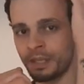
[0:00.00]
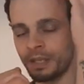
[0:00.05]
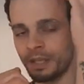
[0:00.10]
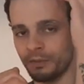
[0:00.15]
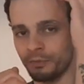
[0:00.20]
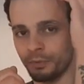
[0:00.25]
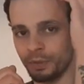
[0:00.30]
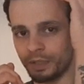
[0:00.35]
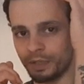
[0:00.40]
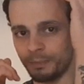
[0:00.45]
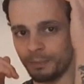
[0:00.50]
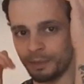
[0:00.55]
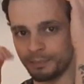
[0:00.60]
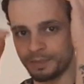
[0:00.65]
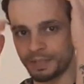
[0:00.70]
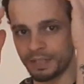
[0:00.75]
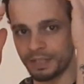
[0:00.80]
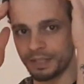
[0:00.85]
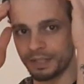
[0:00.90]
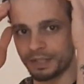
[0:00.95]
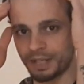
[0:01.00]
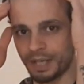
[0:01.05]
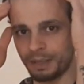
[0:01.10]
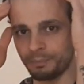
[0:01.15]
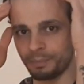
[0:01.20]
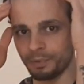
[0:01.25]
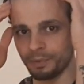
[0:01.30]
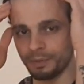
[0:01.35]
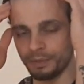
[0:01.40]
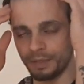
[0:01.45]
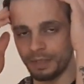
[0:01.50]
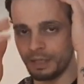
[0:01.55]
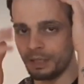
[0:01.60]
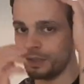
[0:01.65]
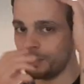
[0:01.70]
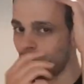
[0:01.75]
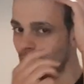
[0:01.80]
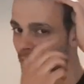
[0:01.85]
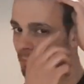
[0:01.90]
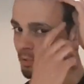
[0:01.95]
If we come up to the temple,
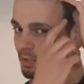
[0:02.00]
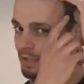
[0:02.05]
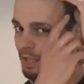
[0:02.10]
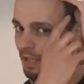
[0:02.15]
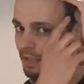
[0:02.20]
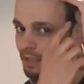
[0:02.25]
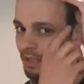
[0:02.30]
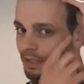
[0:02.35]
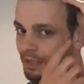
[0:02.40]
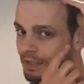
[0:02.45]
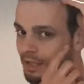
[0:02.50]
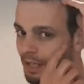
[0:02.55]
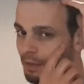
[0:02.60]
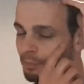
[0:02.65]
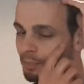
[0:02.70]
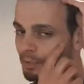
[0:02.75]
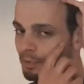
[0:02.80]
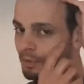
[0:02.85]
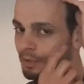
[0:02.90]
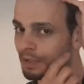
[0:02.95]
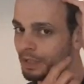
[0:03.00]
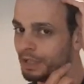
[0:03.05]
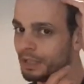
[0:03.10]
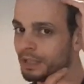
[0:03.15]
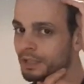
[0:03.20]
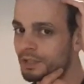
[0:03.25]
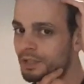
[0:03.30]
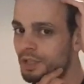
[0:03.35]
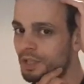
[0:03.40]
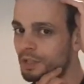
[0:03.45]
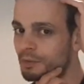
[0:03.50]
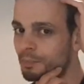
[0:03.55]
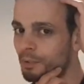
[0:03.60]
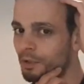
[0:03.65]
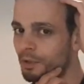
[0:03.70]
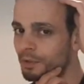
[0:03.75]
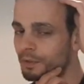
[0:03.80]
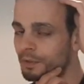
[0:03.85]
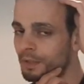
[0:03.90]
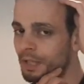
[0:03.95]
we're protecting temple,
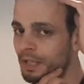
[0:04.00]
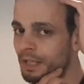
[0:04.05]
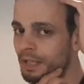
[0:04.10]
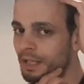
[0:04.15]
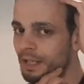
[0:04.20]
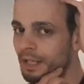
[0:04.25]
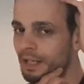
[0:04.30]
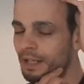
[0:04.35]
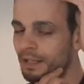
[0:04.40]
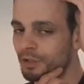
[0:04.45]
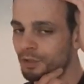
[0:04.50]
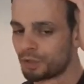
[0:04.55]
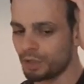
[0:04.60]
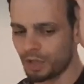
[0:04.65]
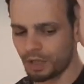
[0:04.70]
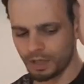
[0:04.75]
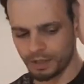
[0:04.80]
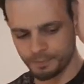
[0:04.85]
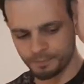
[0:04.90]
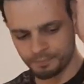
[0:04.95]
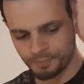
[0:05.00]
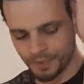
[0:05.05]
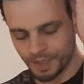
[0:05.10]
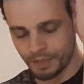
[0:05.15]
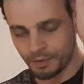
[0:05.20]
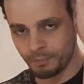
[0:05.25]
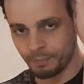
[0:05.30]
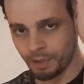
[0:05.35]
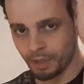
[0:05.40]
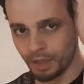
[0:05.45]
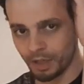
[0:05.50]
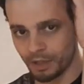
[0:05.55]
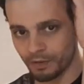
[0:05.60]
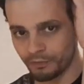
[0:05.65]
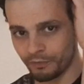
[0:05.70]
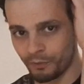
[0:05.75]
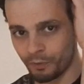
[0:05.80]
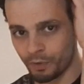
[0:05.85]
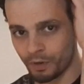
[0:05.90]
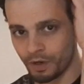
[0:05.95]
cheekbone, and jaw. But our
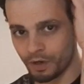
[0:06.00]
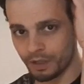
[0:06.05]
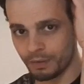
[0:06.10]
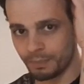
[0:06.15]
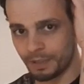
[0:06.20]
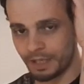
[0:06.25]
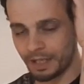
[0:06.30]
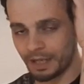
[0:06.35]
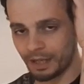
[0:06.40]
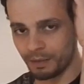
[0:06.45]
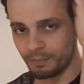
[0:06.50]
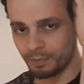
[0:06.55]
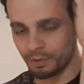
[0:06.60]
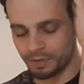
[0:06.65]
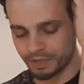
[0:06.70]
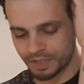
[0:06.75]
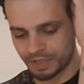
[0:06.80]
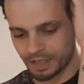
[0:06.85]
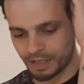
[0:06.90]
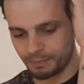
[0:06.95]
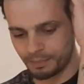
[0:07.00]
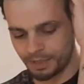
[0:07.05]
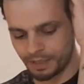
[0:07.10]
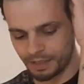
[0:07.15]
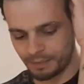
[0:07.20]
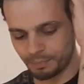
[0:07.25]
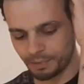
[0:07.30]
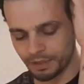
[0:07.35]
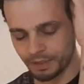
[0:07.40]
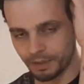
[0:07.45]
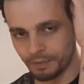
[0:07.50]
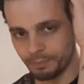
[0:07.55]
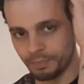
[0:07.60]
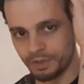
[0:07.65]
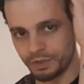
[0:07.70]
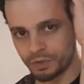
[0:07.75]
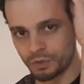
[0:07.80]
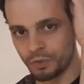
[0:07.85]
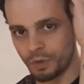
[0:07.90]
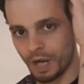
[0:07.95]
forearm and elbow is coming up a little
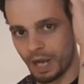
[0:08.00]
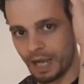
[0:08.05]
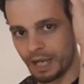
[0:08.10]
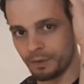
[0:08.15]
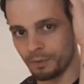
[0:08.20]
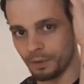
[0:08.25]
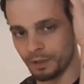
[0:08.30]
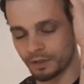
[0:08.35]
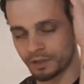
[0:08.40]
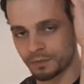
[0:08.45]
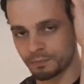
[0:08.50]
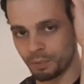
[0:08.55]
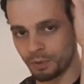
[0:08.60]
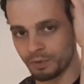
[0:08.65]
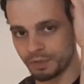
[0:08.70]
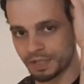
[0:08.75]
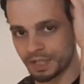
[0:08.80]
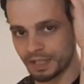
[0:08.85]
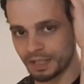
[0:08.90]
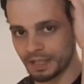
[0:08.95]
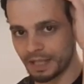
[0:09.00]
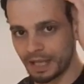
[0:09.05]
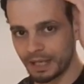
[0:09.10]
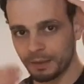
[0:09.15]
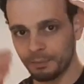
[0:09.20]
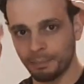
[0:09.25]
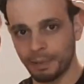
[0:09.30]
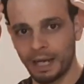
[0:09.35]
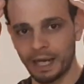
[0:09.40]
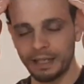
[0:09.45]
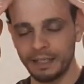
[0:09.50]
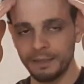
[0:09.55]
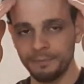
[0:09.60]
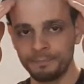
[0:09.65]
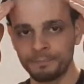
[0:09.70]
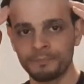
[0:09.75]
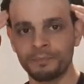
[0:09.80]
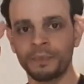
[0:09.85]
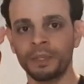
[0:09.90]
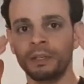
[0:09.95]
bit too high. We're exposing a lot of body.
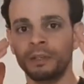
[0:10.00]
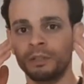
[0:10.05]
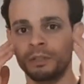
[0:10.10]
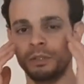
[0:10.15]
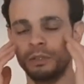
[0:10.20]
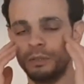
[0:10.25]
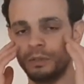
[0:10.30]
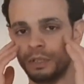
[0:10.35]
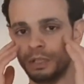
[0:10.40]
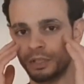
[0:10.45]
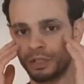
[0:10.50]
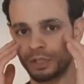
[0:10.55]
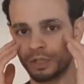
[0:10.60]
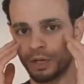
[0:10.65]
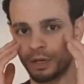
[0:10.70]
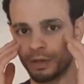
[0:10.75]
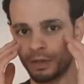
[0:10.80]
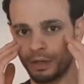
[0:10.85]
So you can start